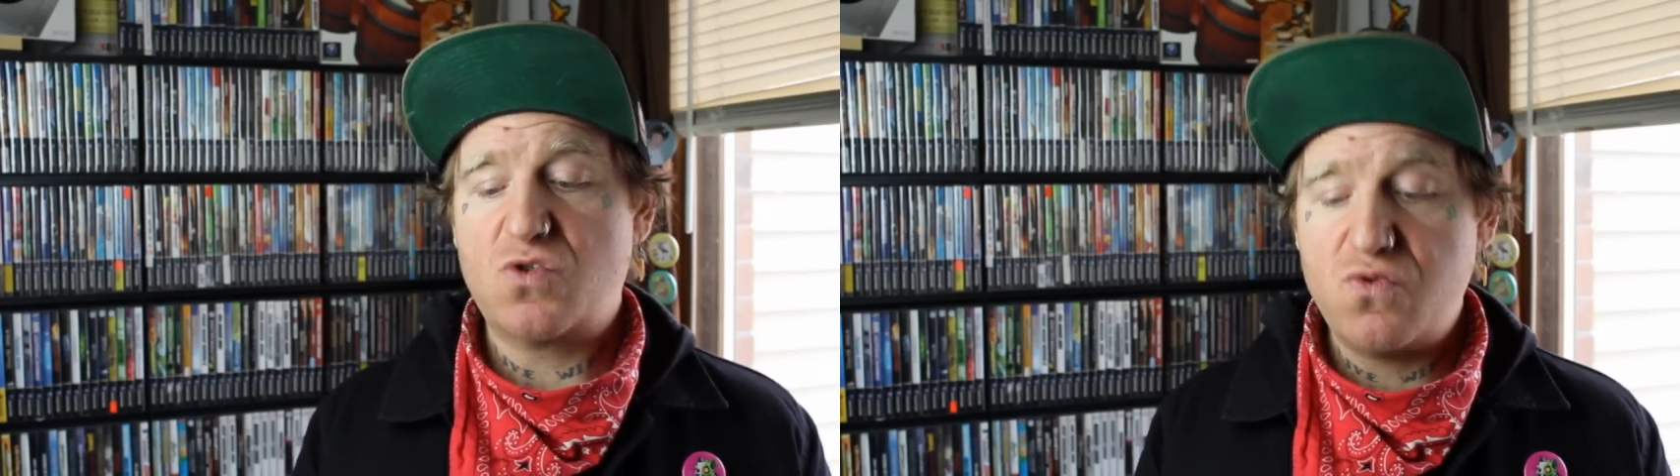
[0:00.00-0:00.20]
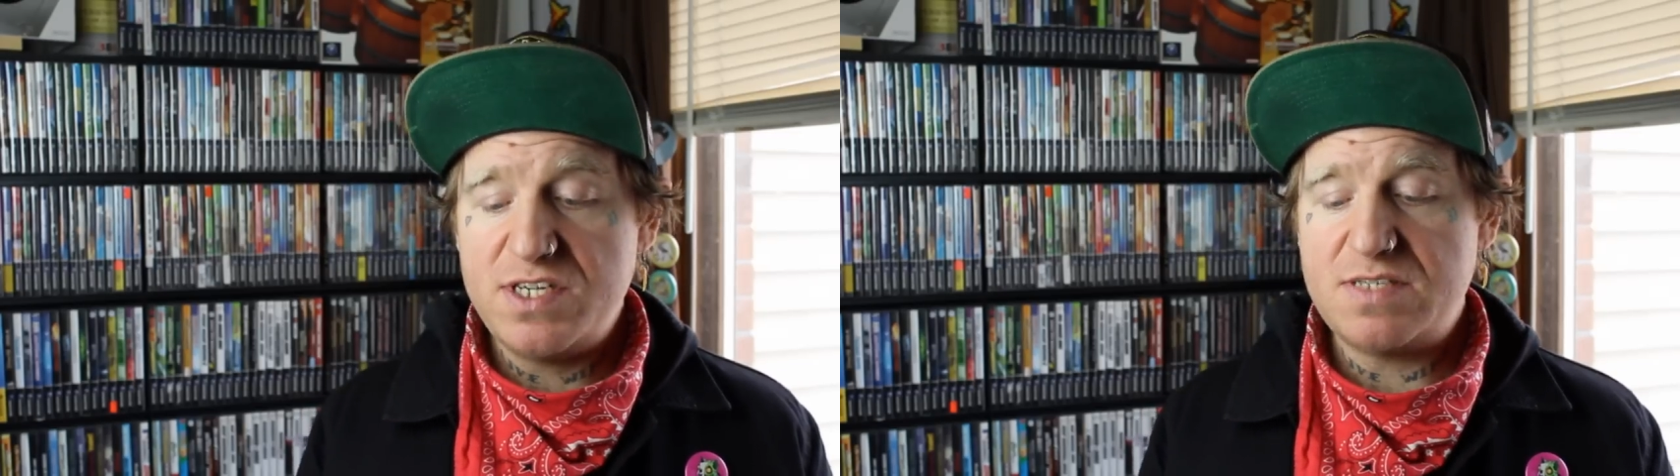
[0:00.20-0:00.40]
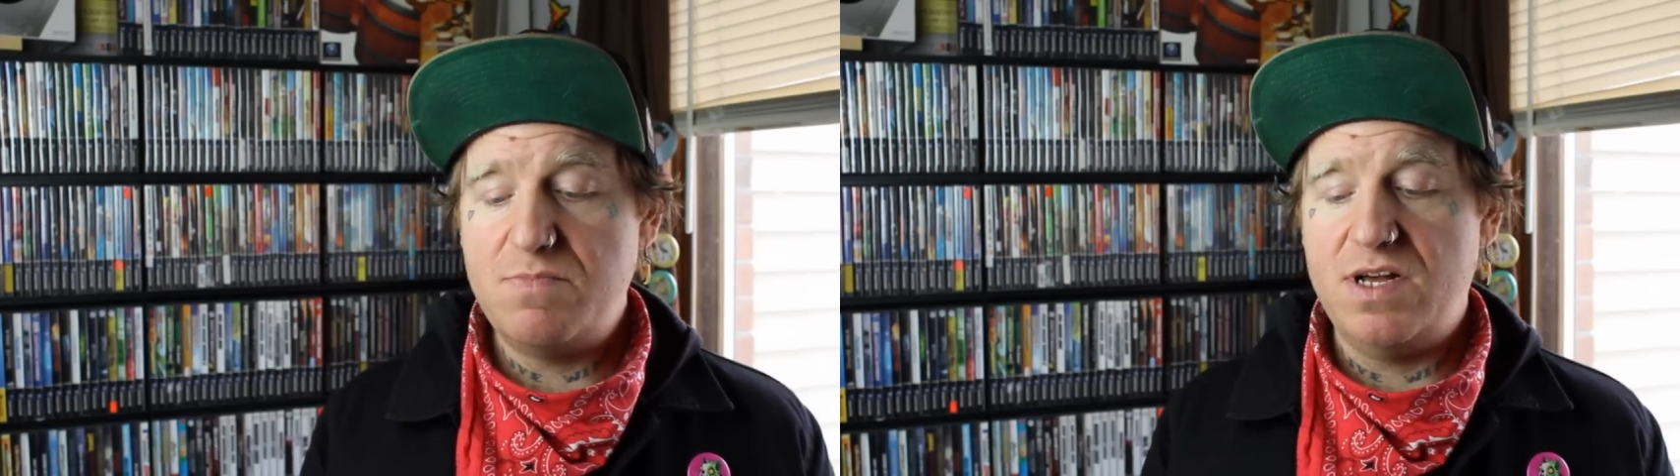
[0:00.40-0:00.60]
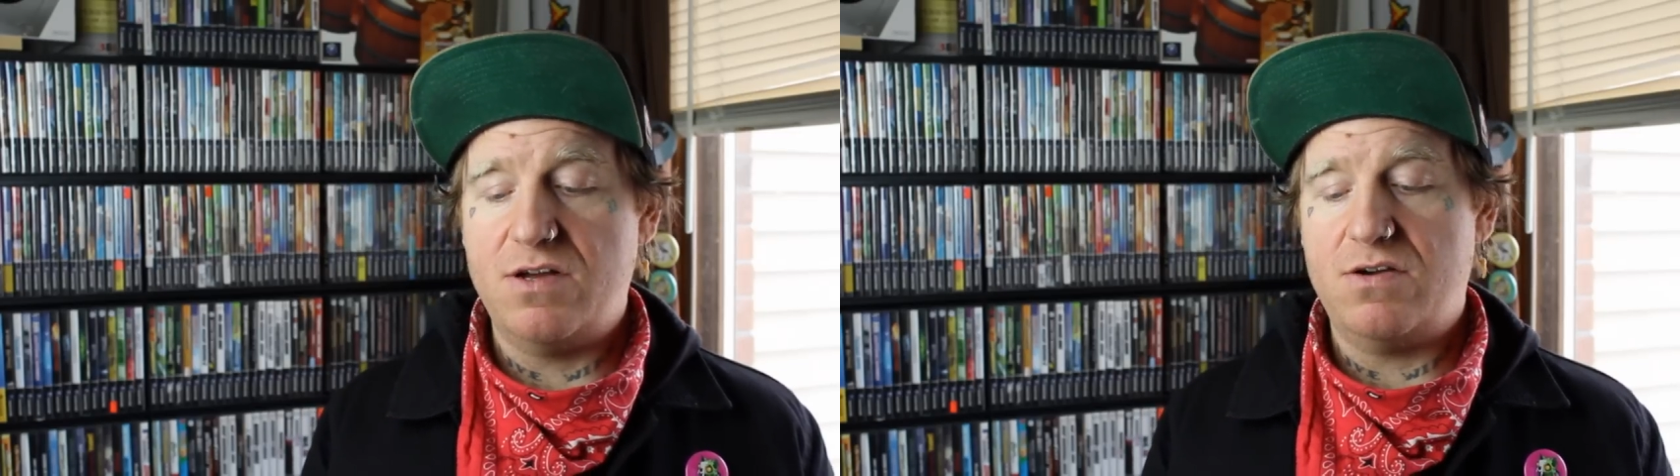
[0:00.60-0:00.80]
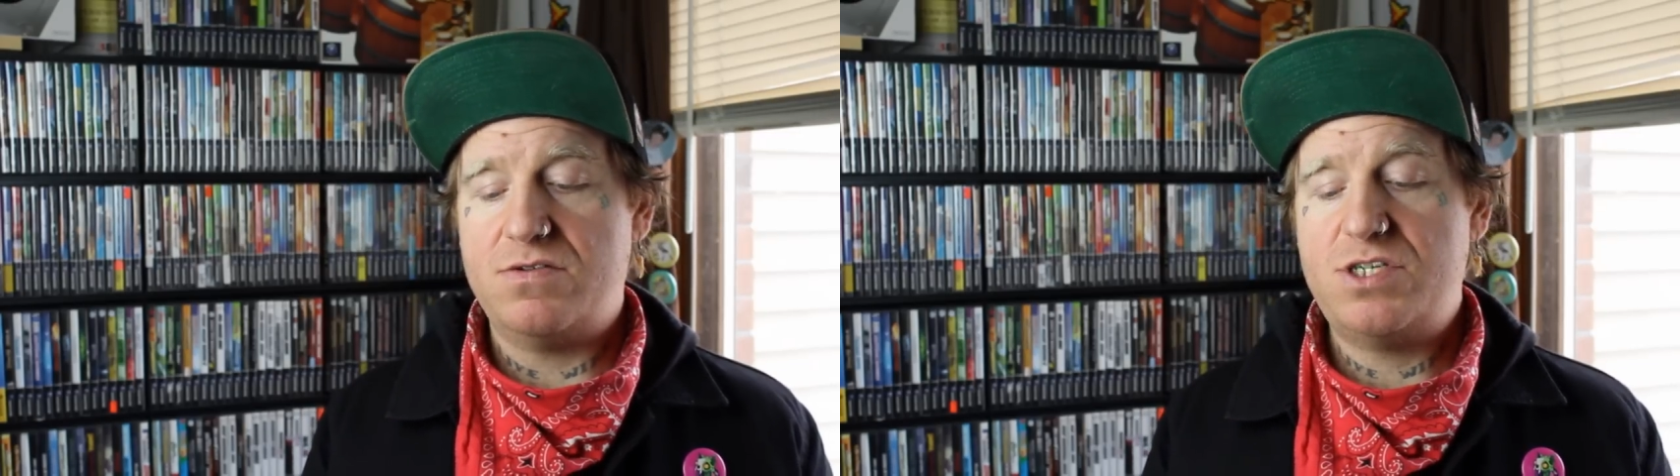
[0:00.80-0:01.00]
Chris
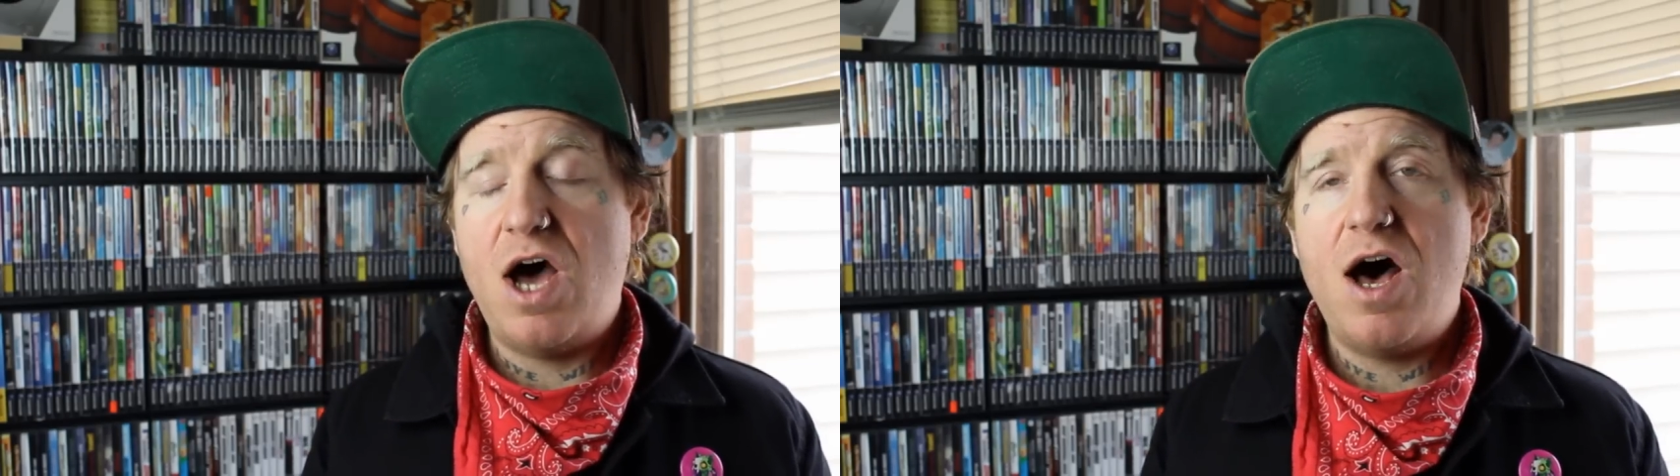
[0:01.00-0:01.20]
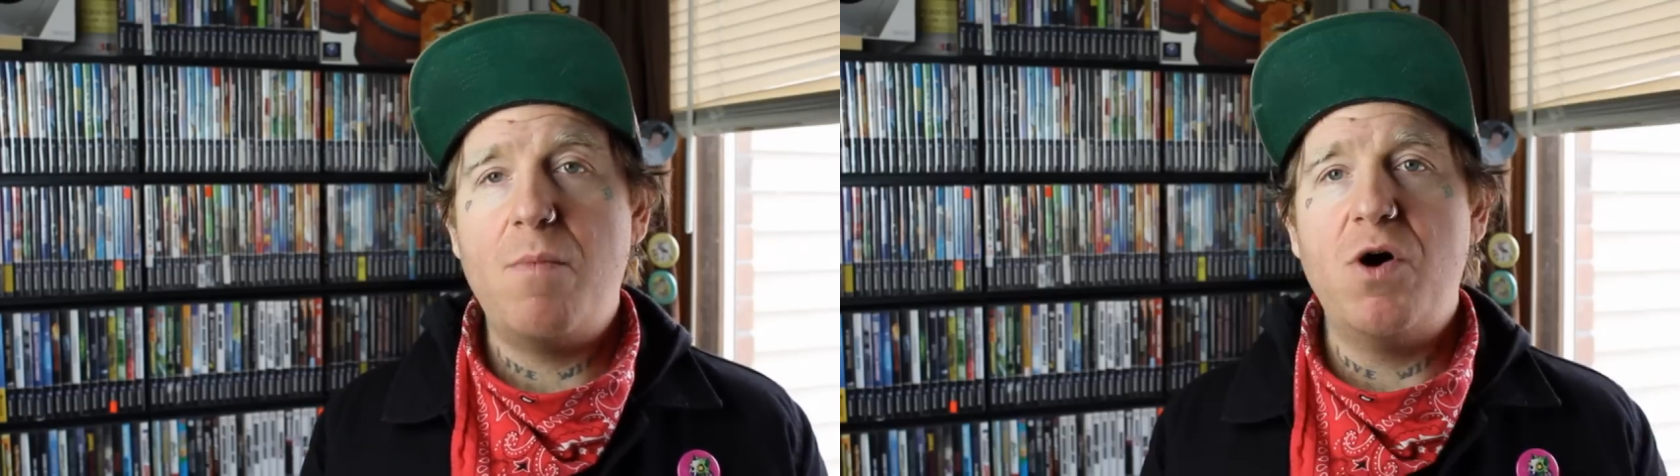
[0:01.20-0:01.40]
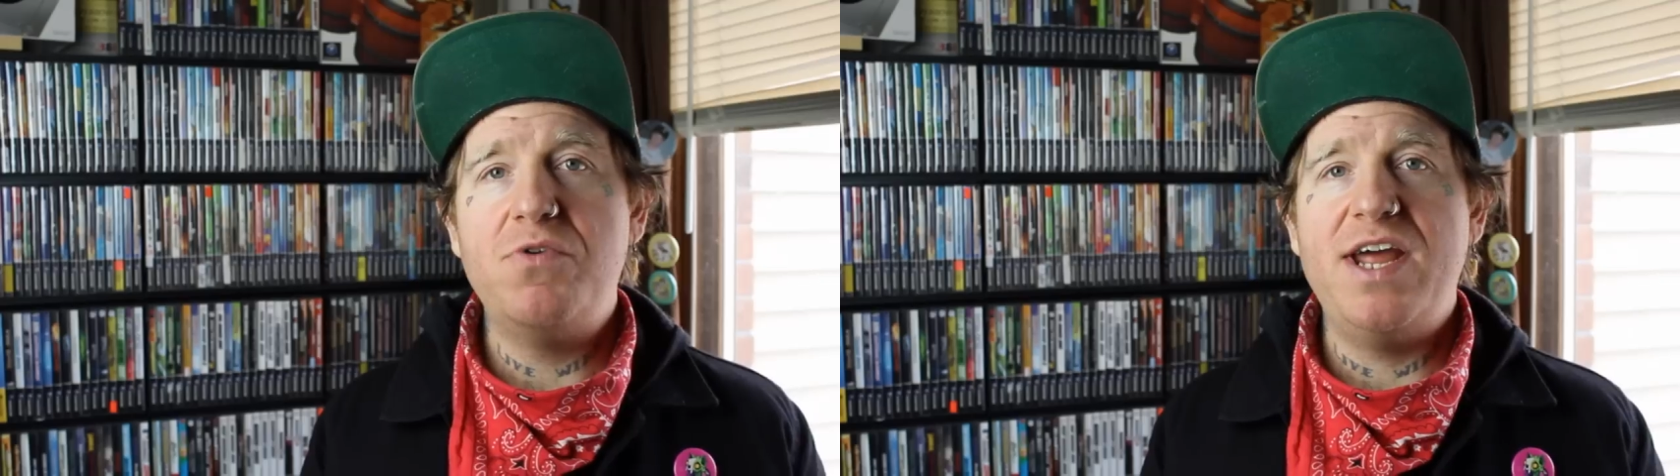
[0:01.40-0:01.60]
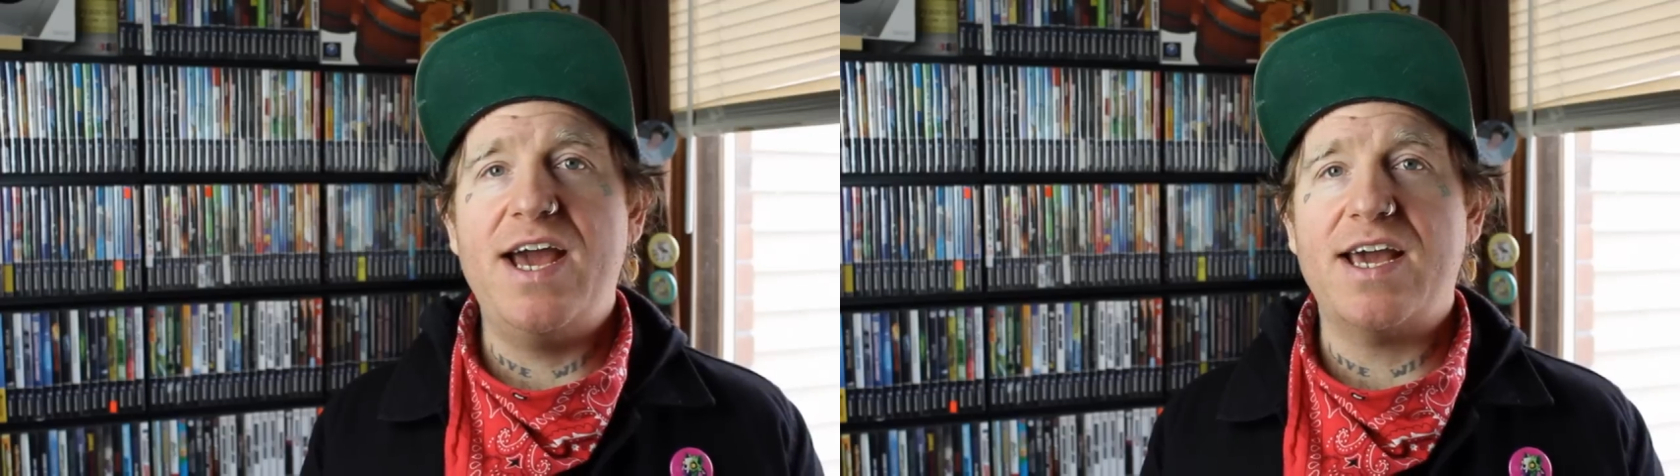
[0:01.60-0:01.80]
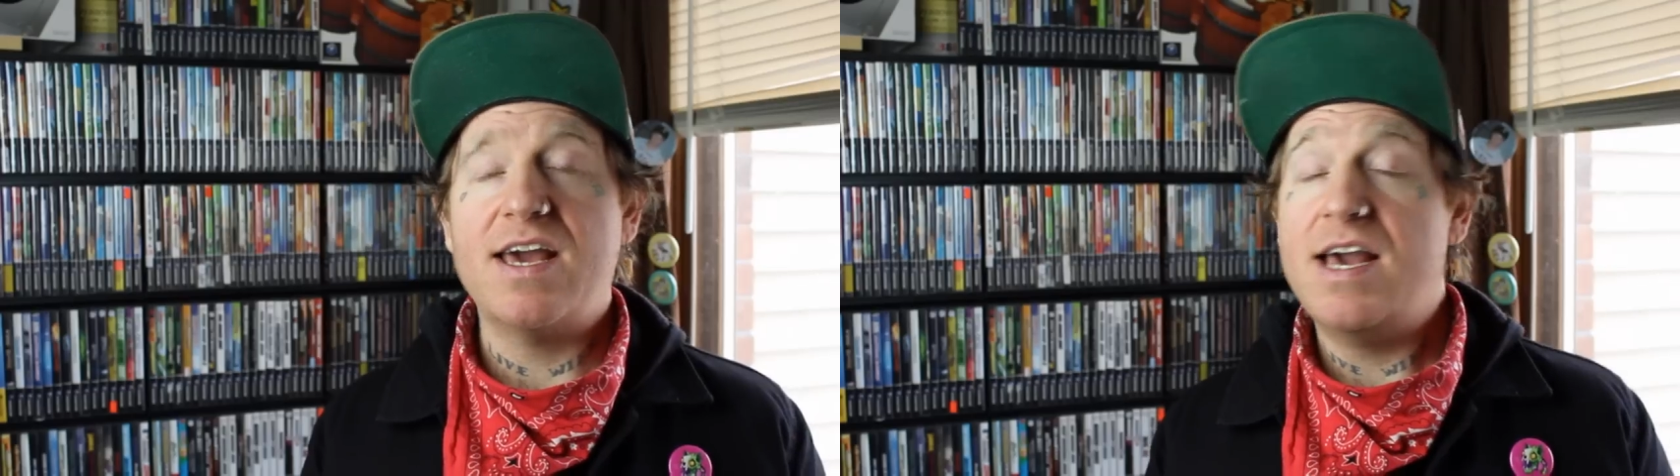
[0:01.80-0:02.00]
Miller, Tom
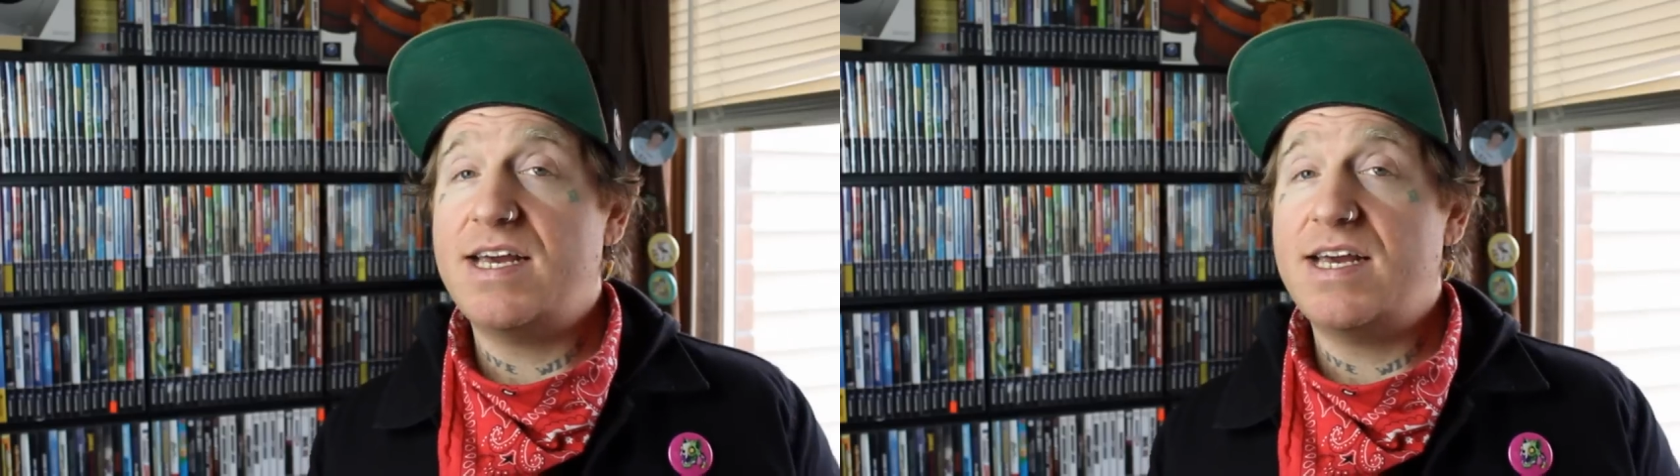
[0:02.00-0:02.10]
O'Day,